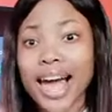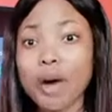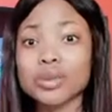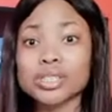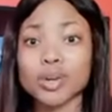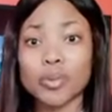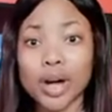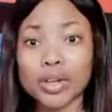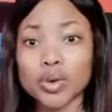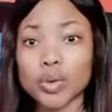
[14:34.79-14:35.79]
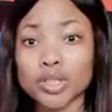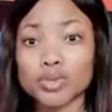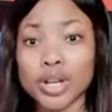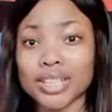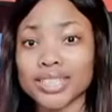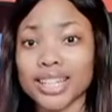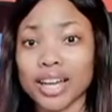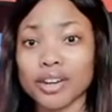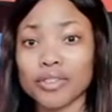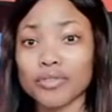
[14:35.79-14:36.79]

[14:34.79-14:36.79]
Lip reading: I was the one who was trying to like